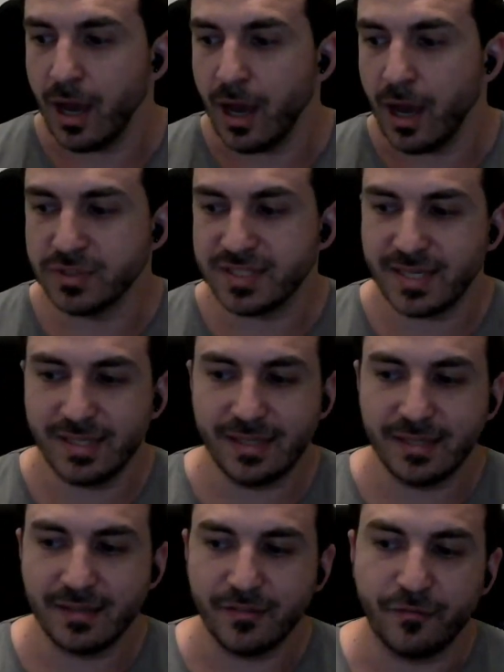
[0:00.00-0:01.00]
I would say
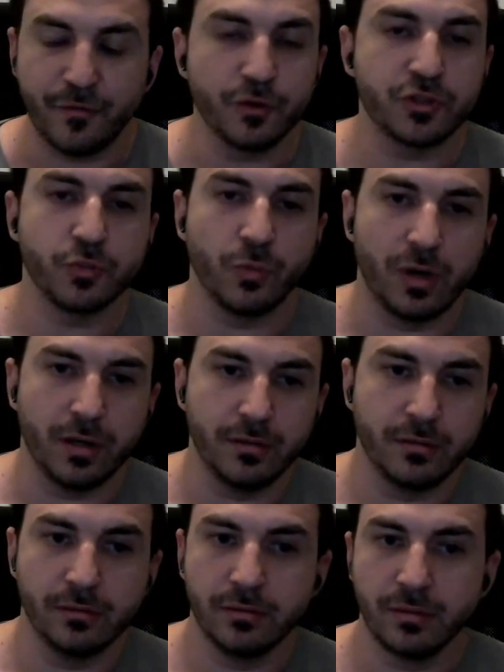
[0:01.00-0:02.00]
that the first one,
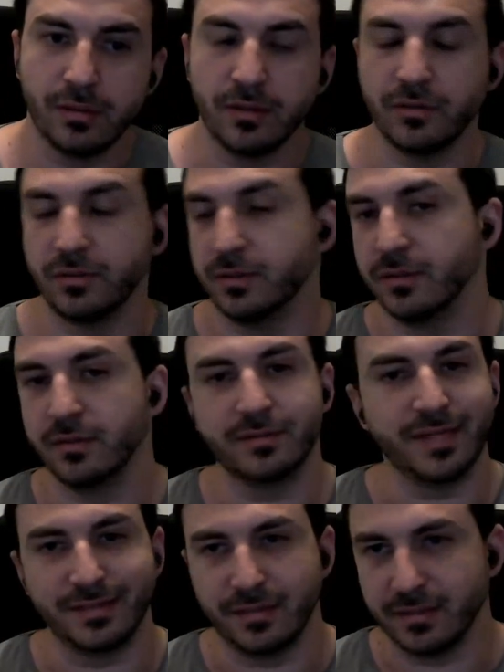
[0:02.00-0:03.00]

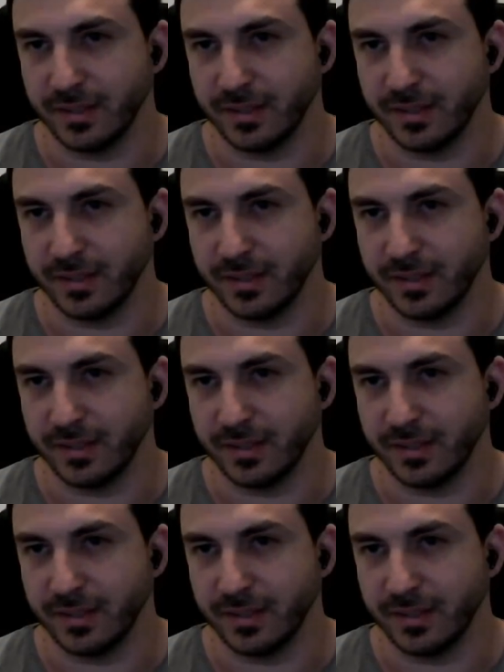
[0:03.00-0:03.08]
the,